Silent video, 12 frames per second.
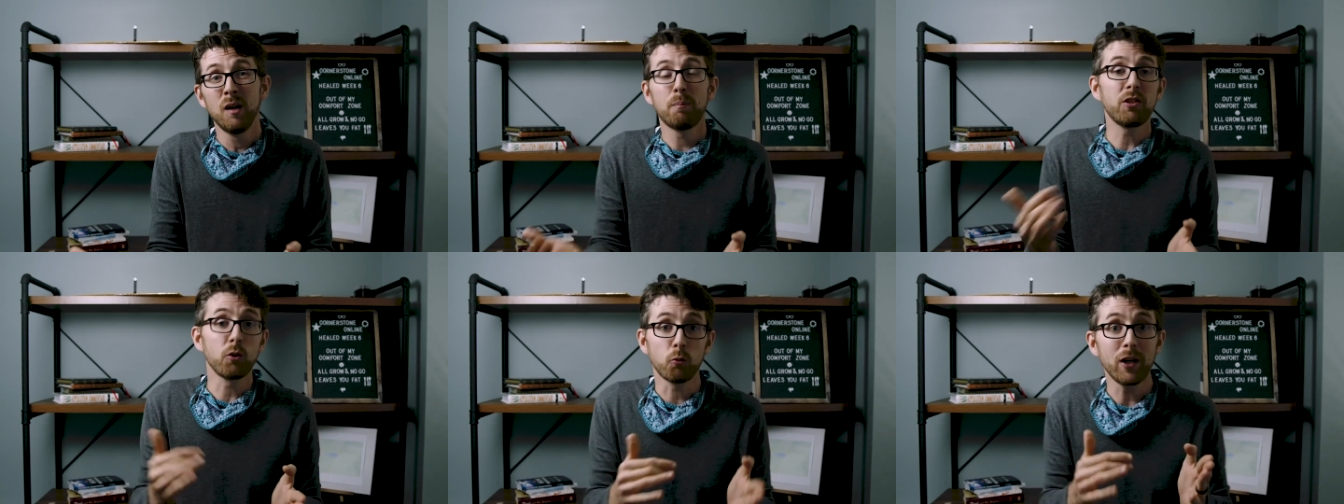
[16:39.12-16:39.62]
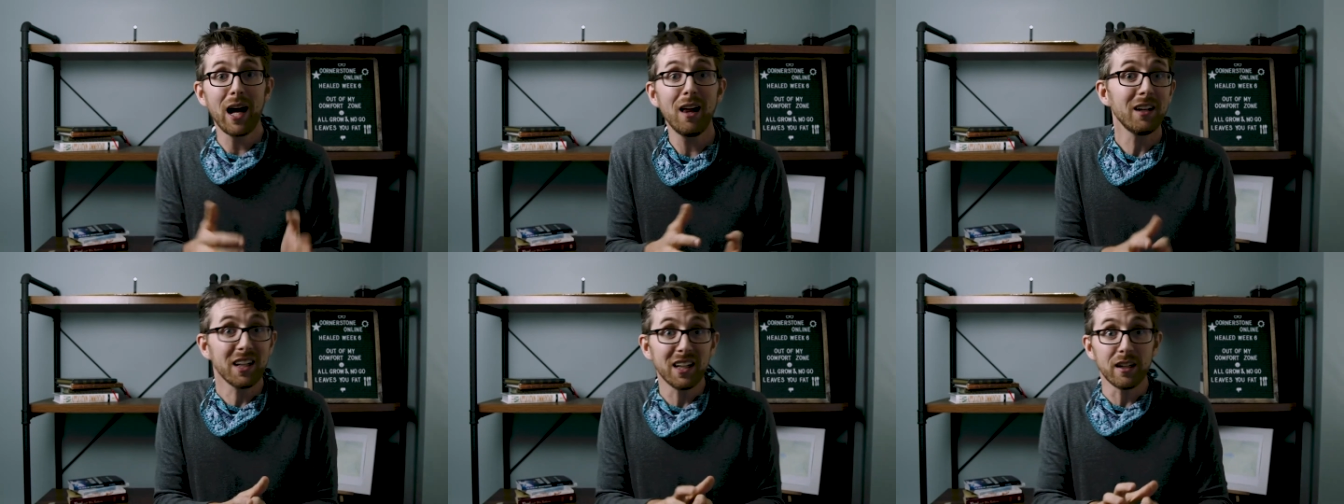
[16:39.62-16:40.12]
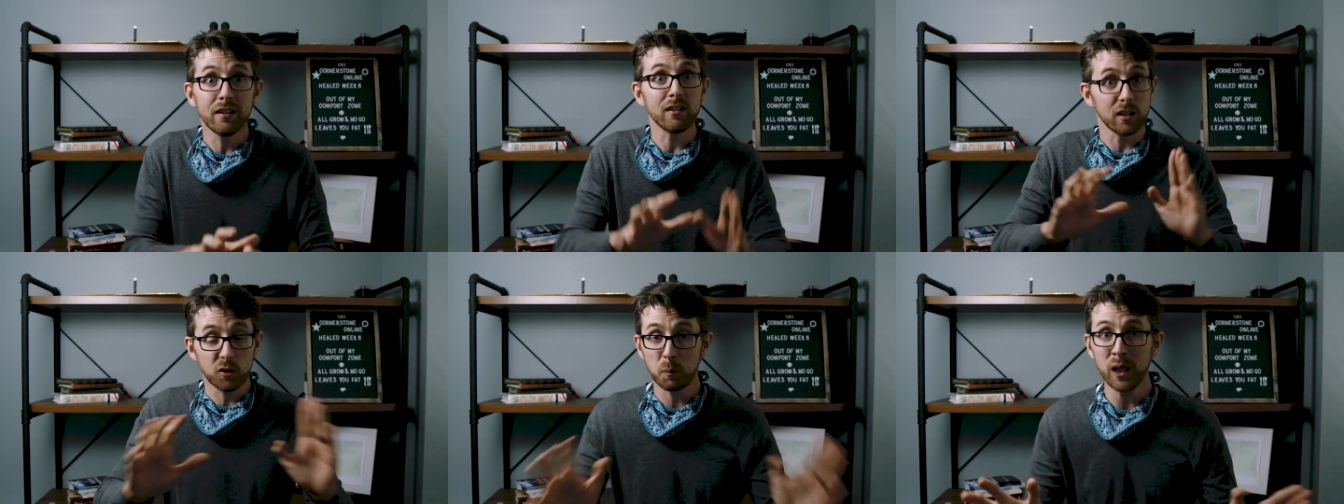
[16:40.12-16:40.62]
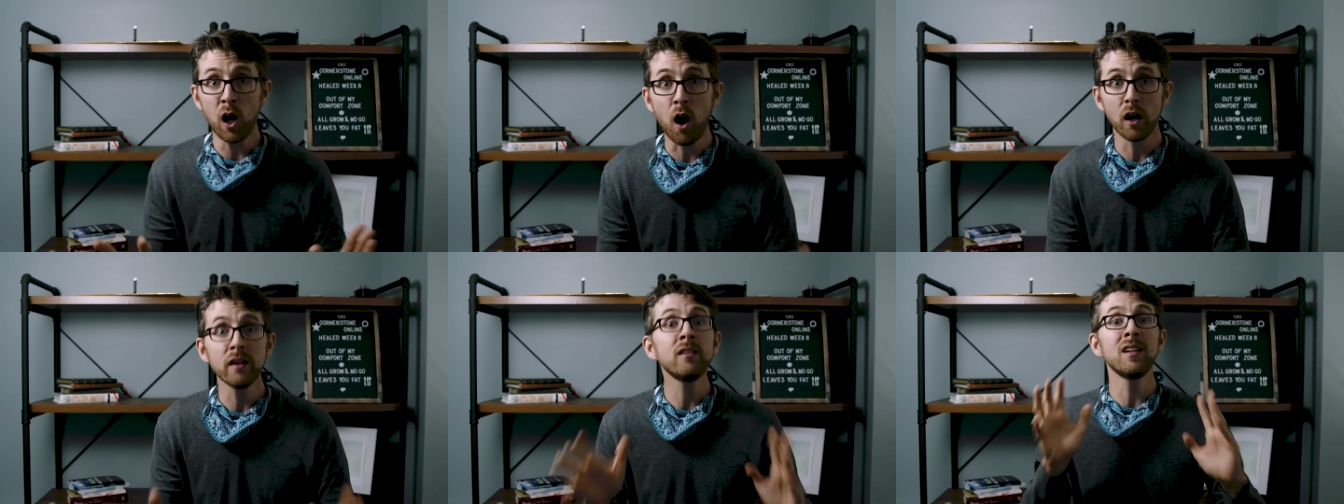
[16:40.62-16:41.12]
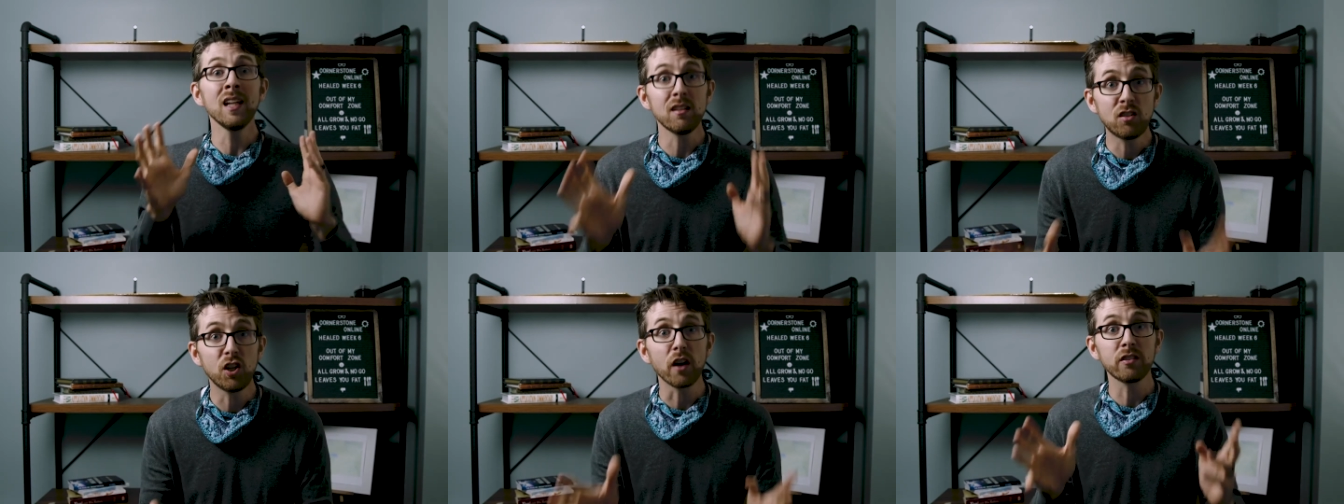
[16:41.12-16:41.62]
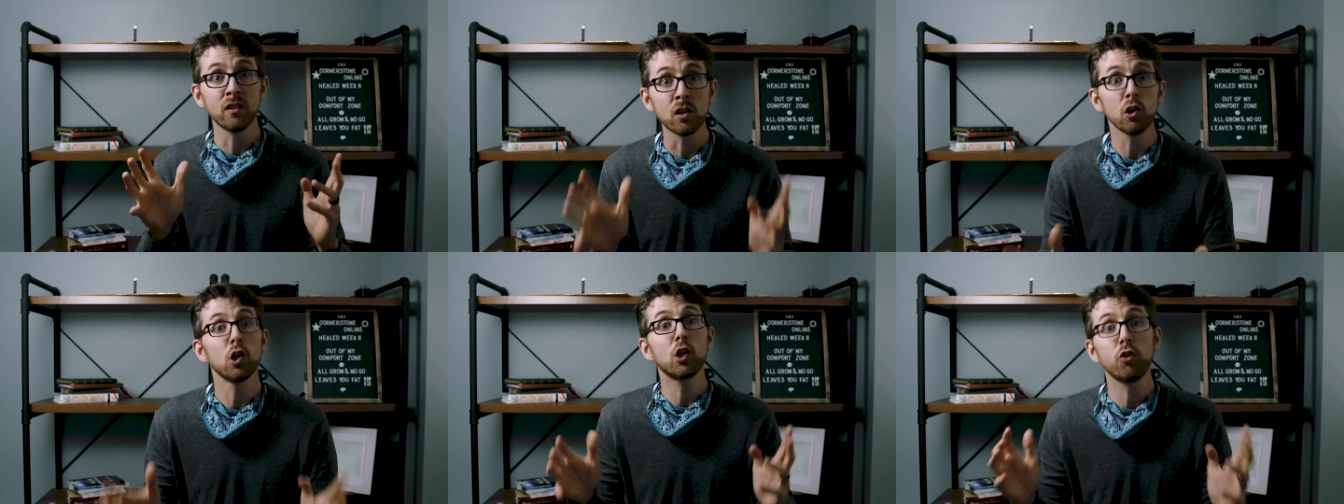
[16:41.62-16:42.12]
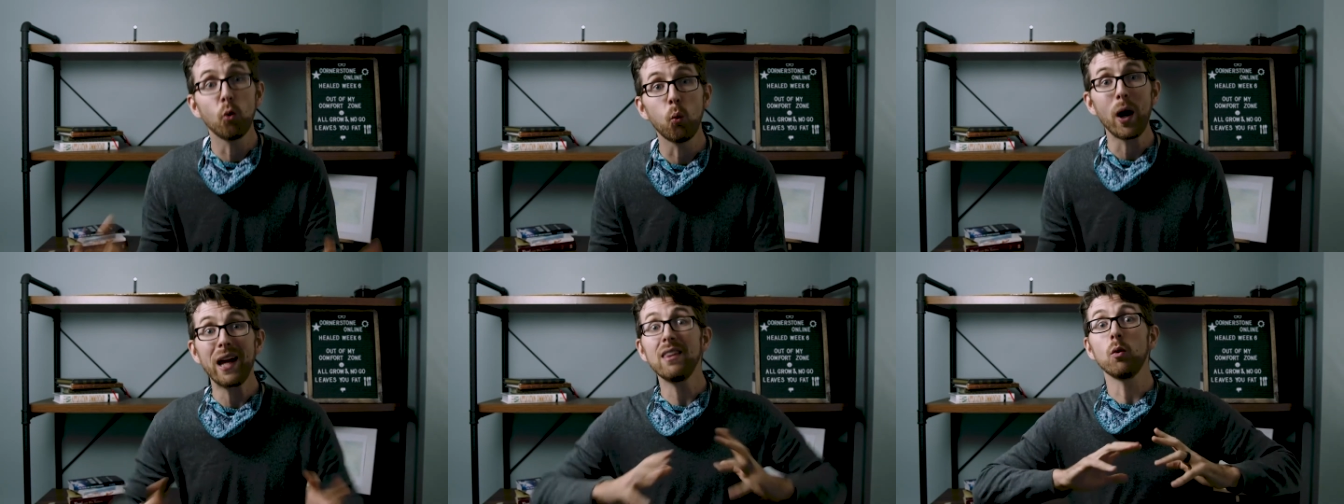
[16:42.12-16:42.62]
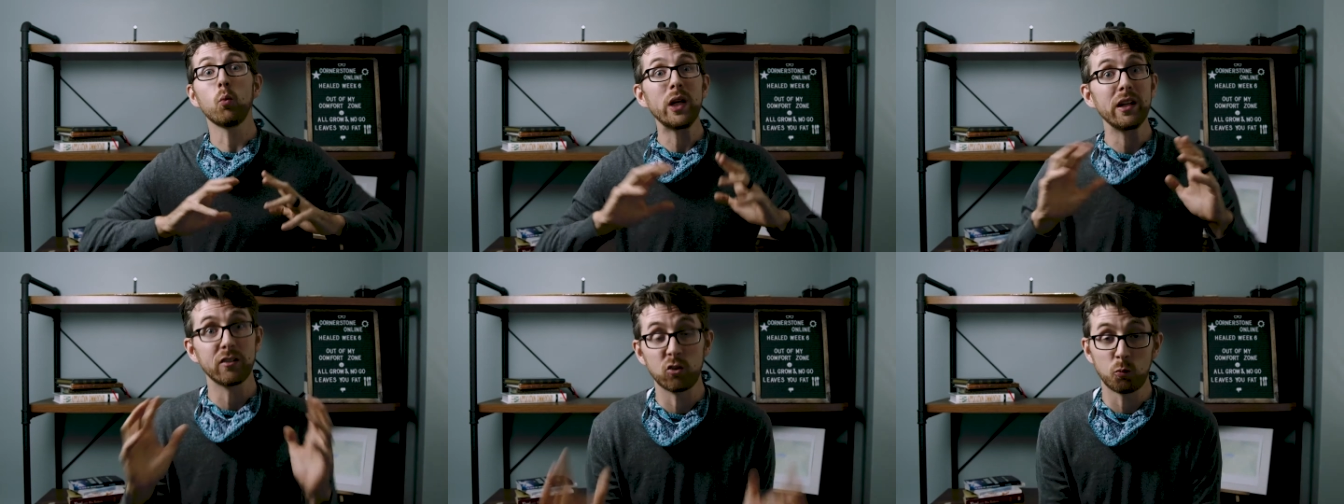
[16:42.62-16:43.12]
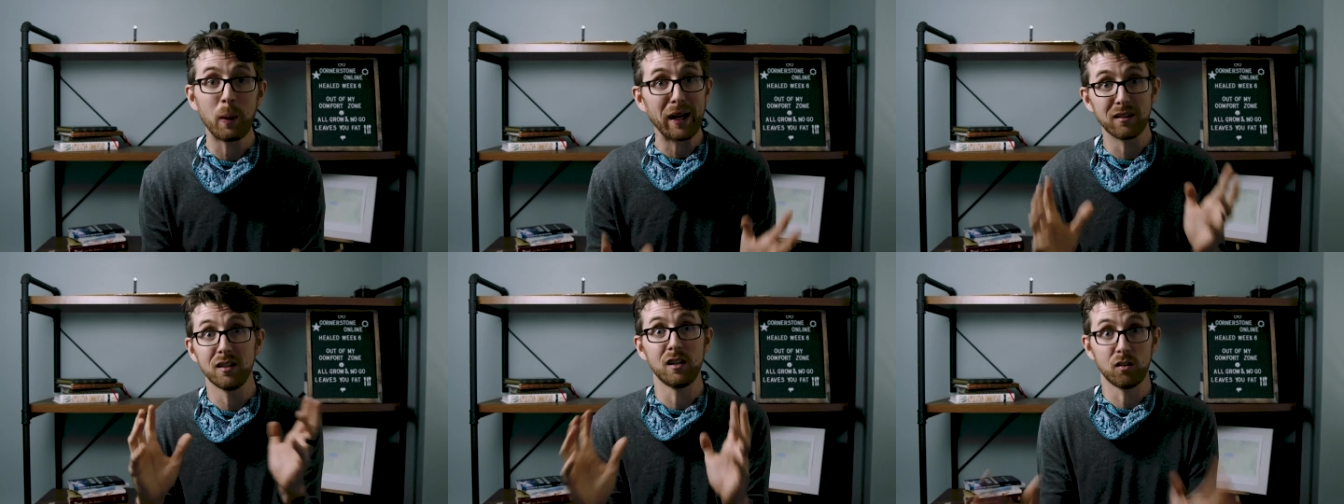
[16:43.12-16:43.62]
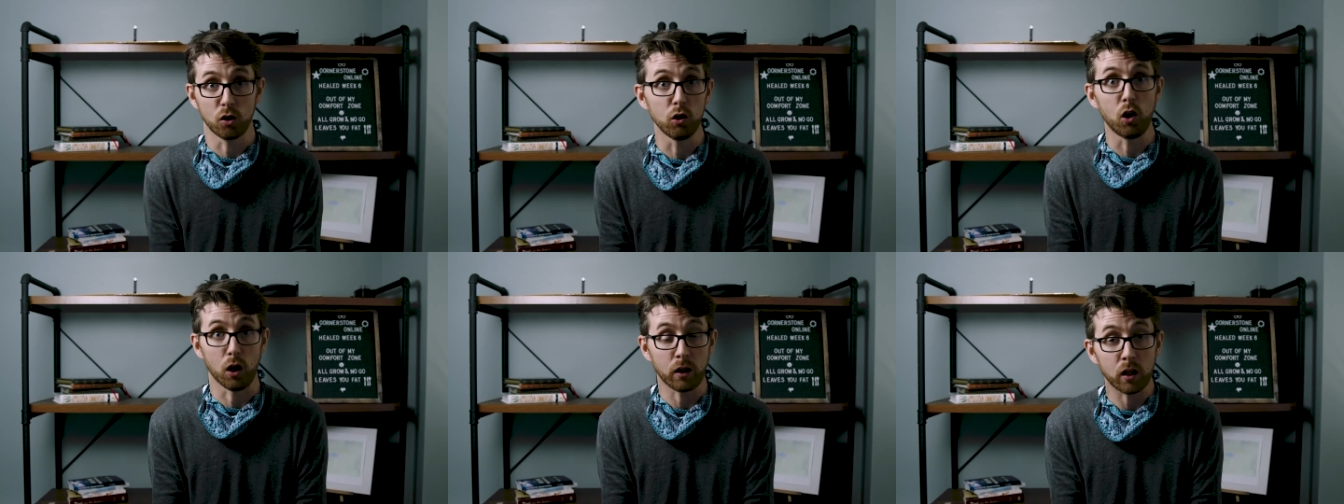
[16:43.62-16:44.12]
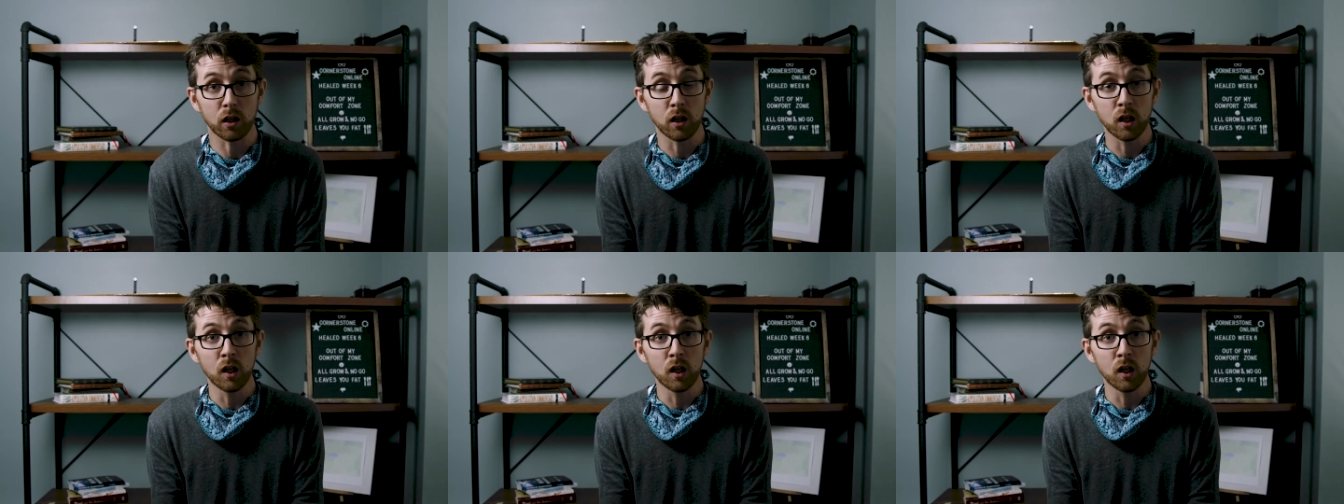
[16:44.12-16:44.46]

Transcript: But the reality is, let's be honest, it doesn't look the way that we expected it to look.